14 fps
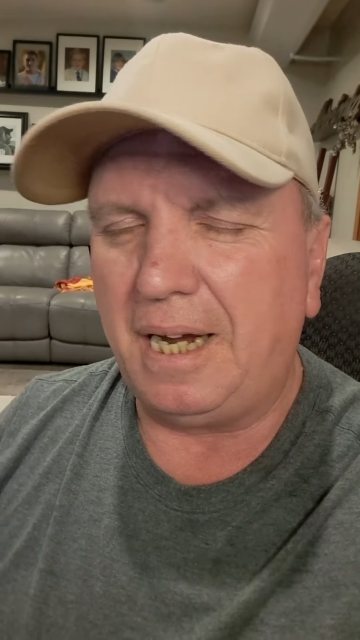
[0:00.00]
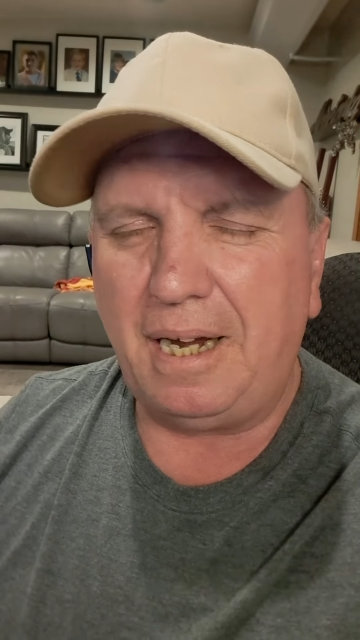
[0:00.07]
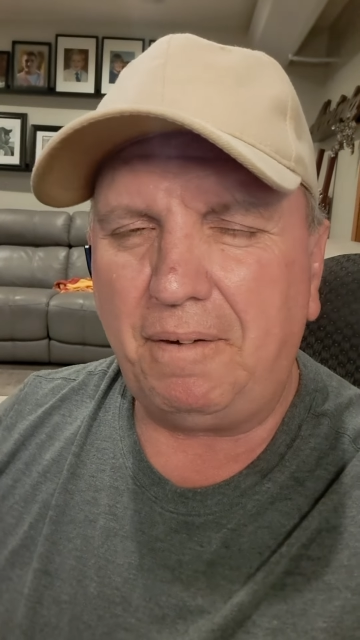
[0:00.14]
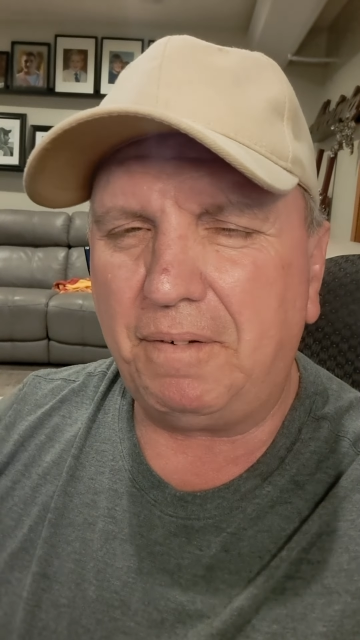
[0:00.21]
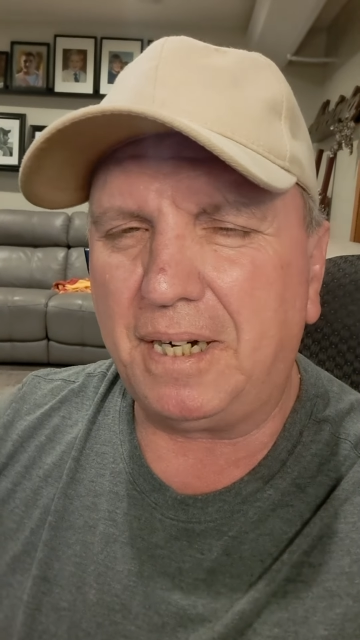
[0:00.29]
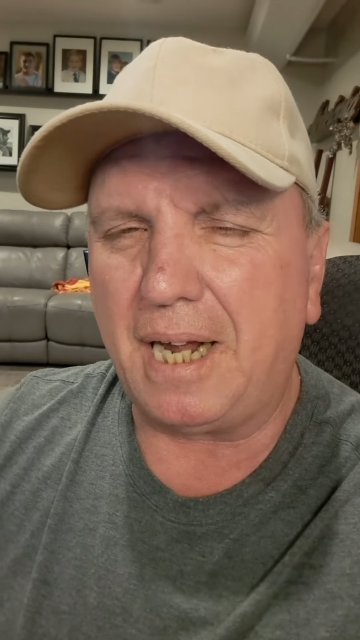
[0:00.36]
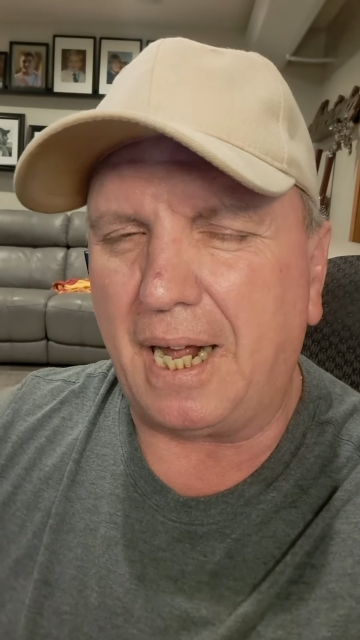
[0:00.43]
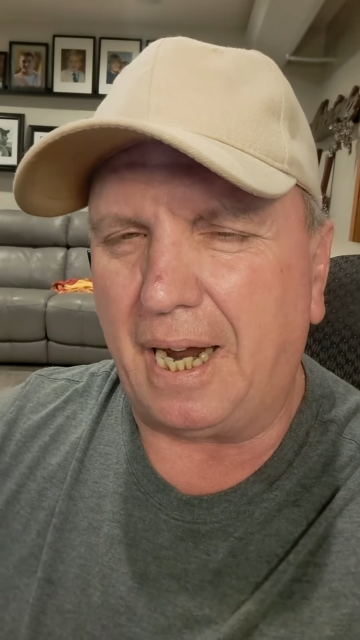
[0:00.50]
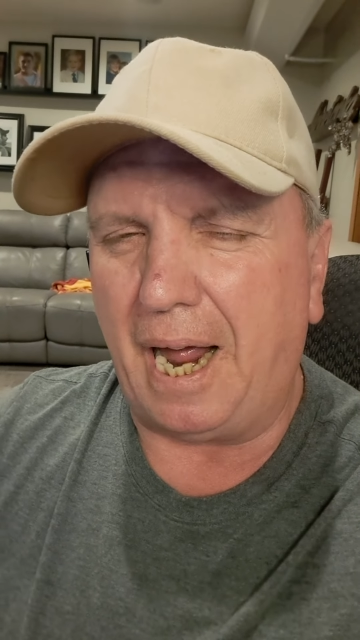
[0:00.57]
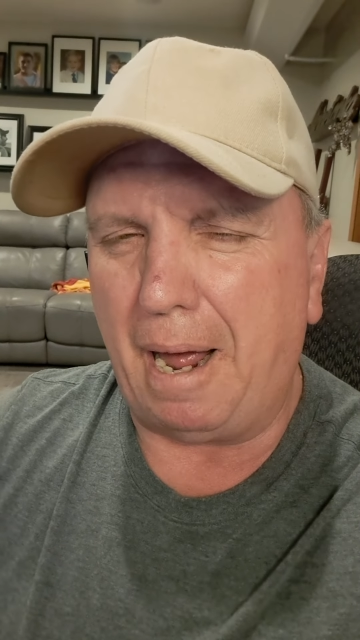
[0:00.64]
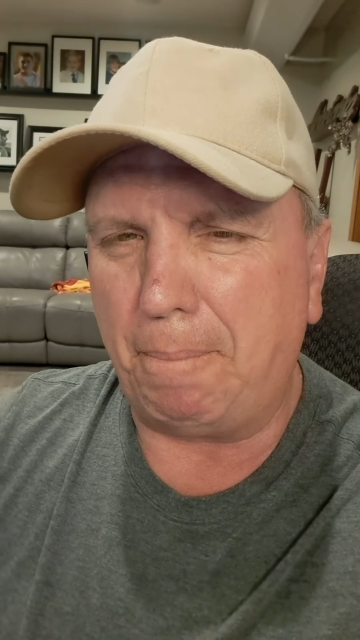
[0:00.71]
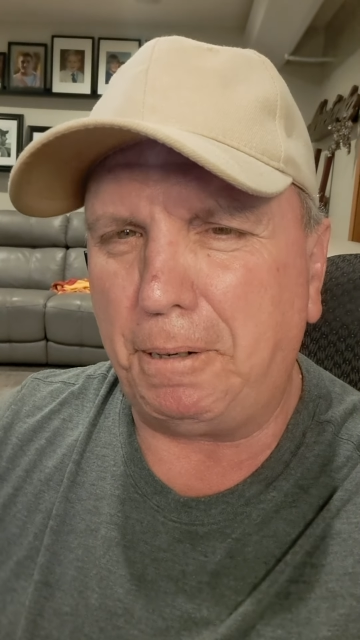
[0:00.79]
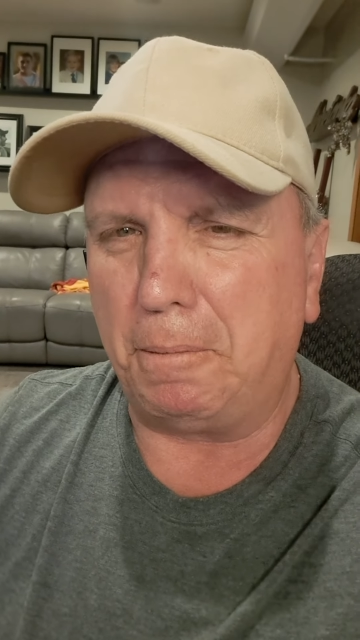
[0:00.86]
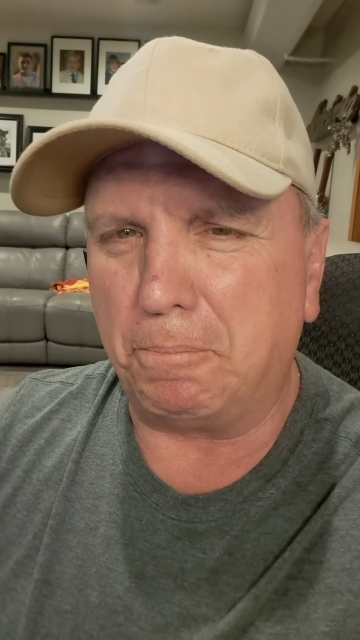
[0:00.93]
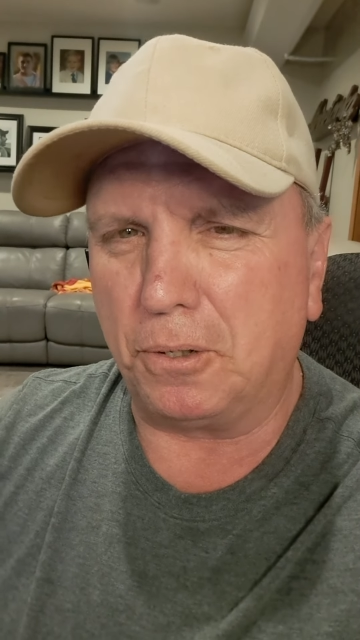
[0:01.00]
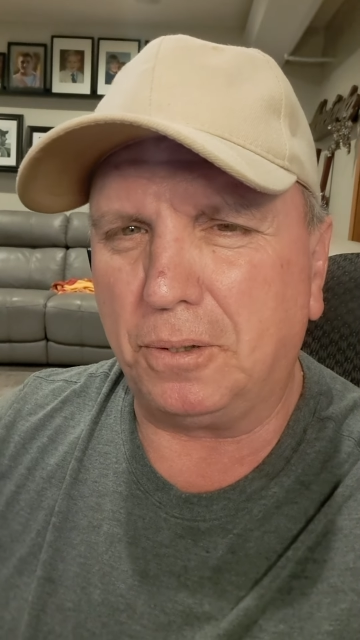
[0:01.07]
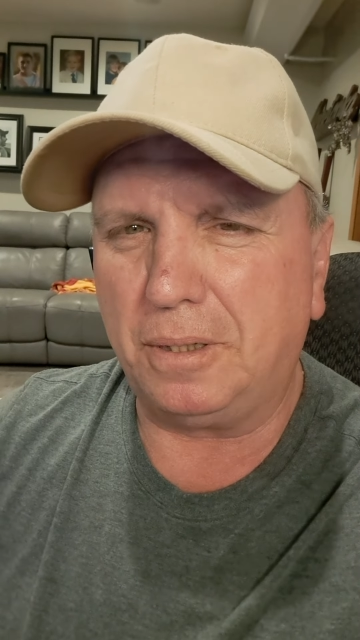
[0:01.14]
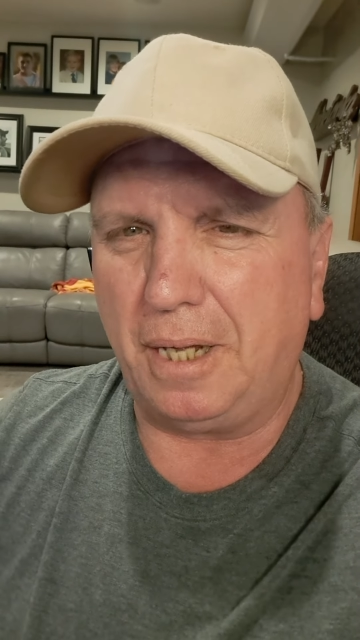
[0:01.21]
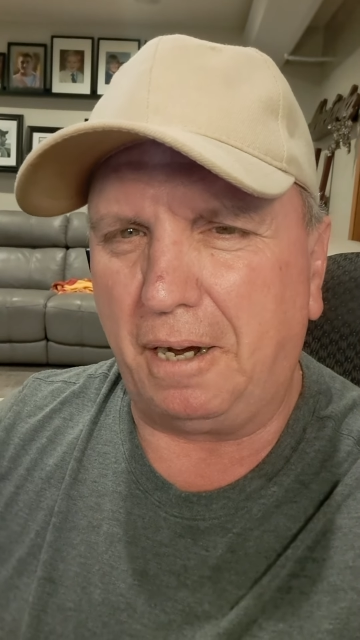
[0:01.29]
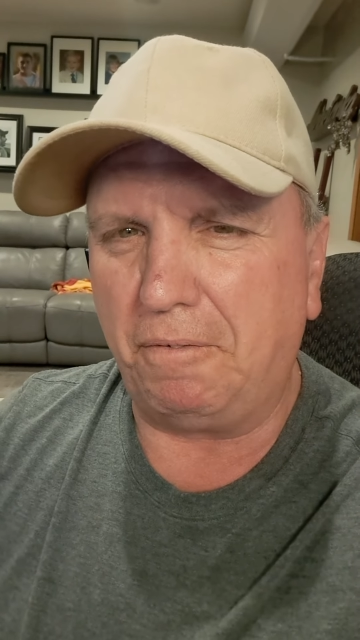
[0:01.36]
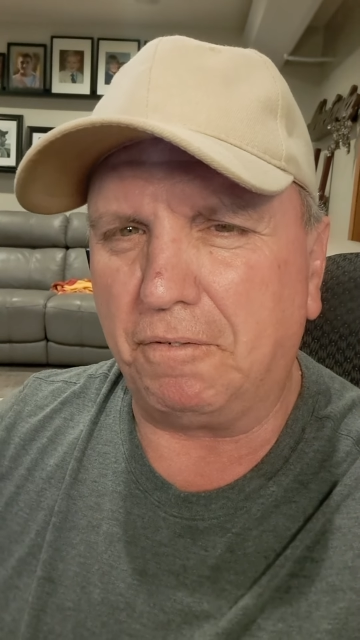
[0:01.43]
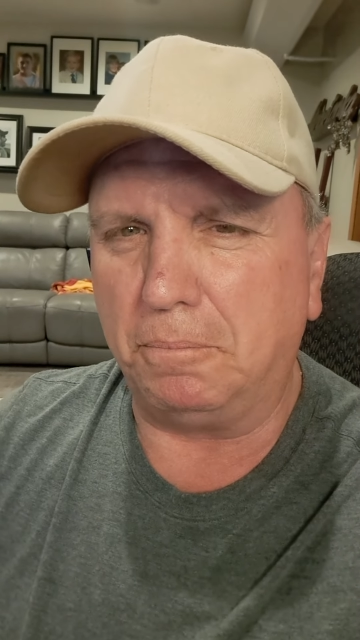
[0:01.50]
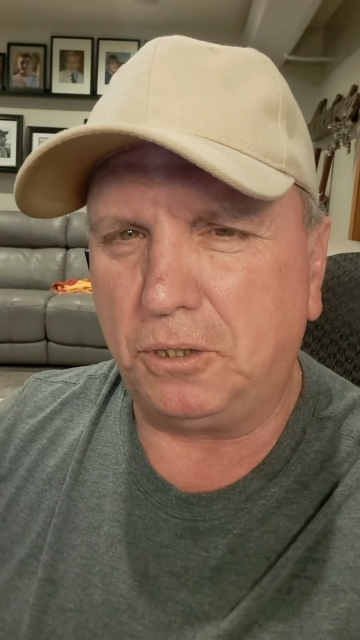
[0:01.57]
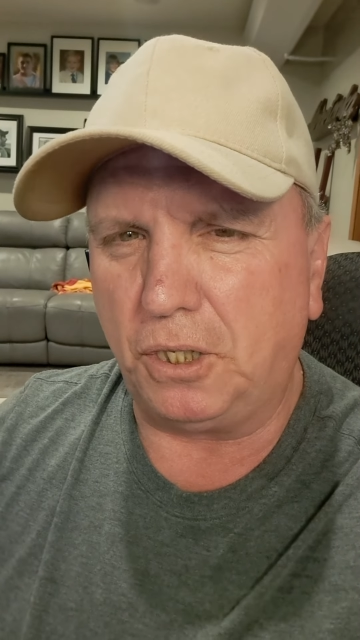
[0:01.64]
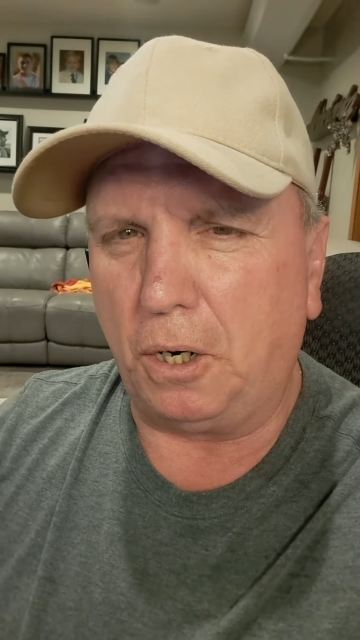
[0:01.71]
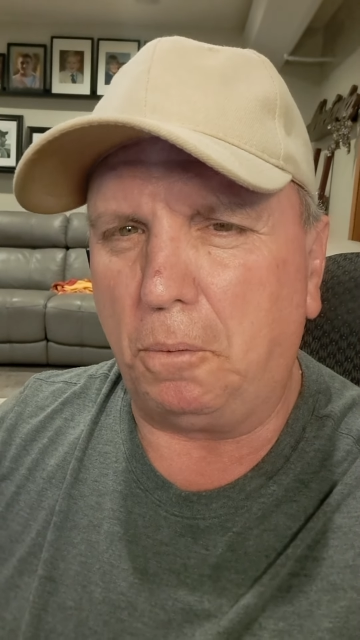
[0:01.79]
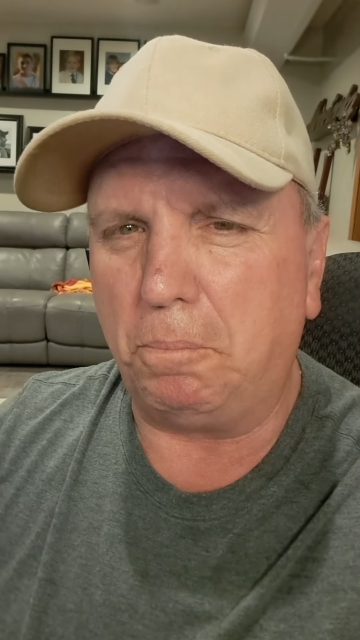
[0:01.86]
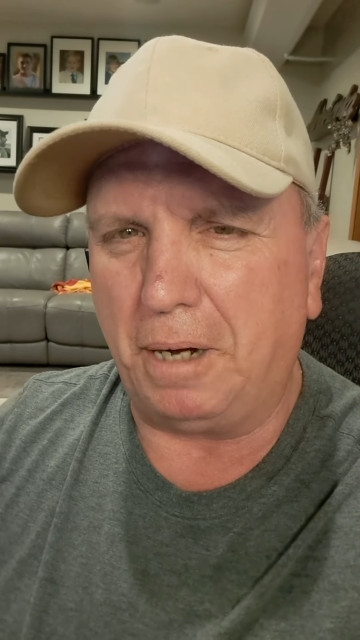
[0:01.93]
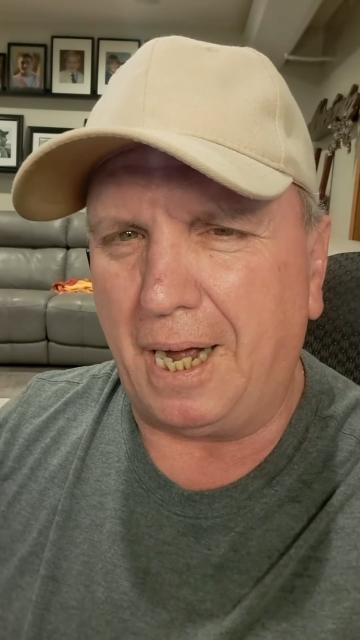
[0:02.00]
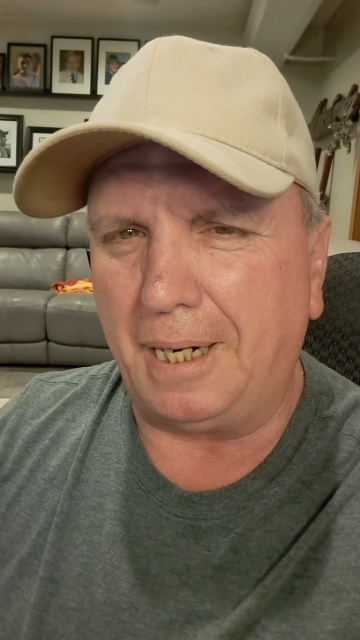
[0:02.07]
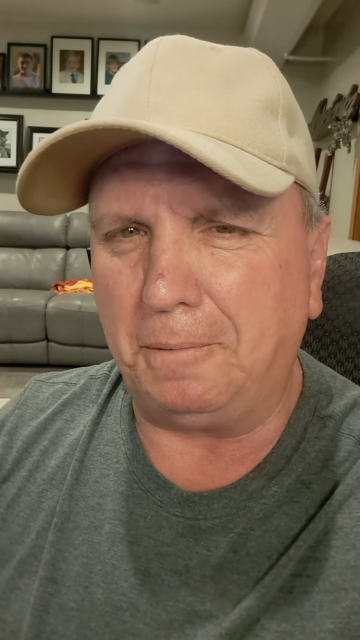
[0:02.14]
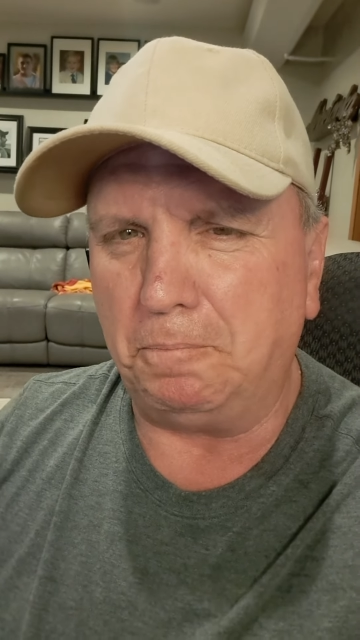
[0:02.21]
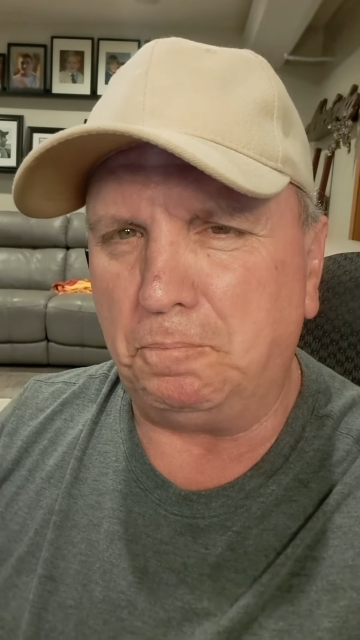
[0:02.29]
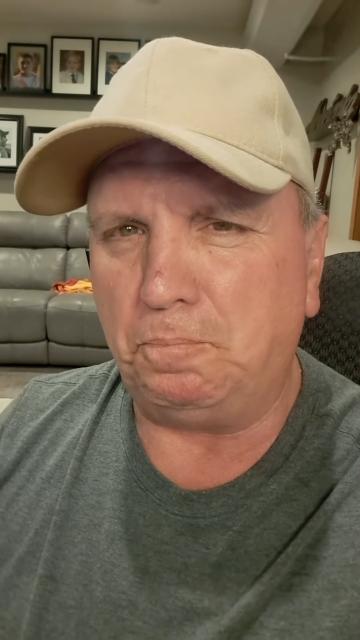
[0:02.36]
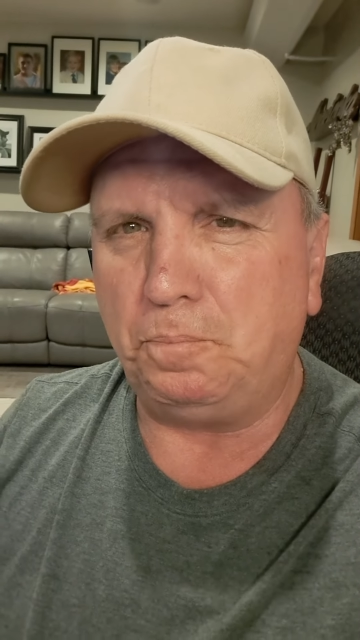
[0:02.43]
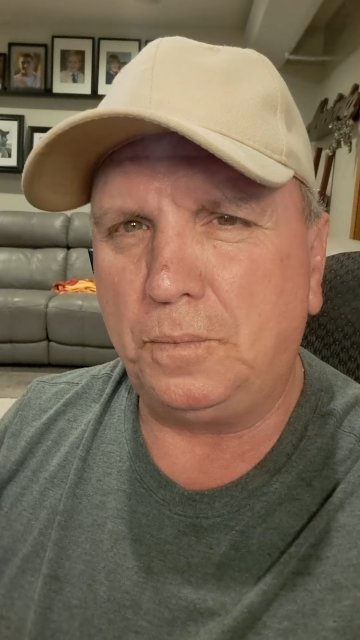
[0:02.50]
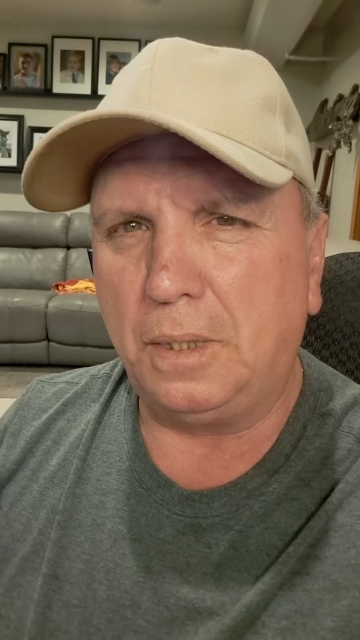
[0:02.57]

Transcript: He even got a happy birthday from Joe Biden.